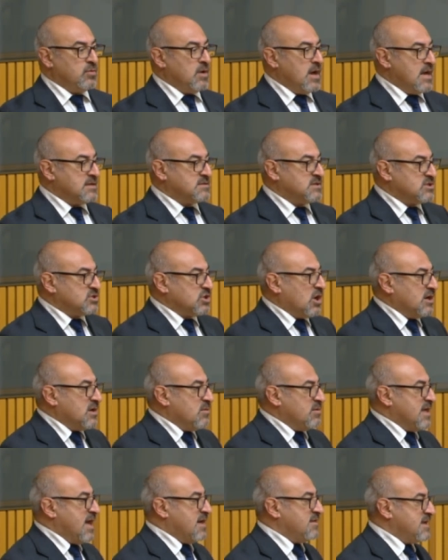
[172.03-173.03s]
A society
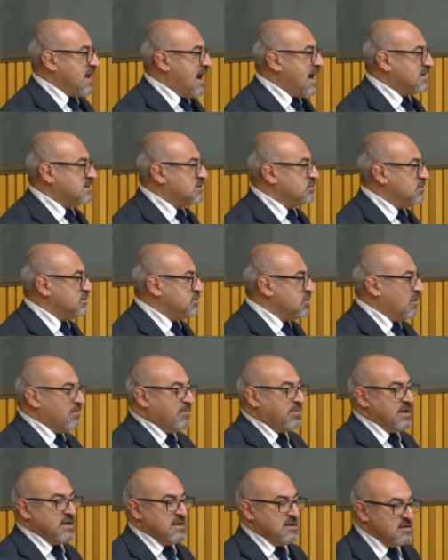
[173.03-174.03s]
without the arts would not
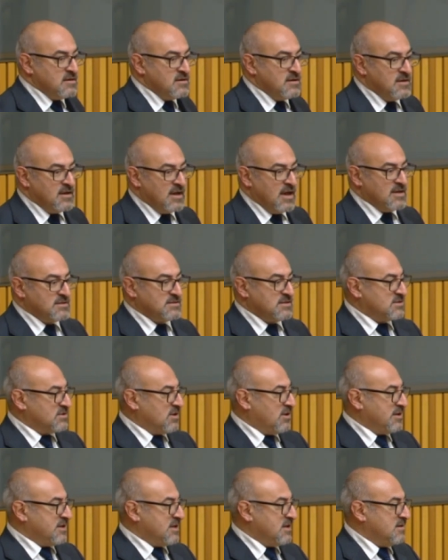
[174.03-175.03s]
be a
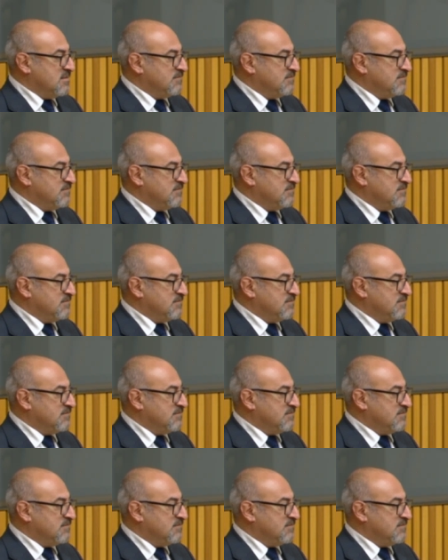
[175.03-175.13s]
society.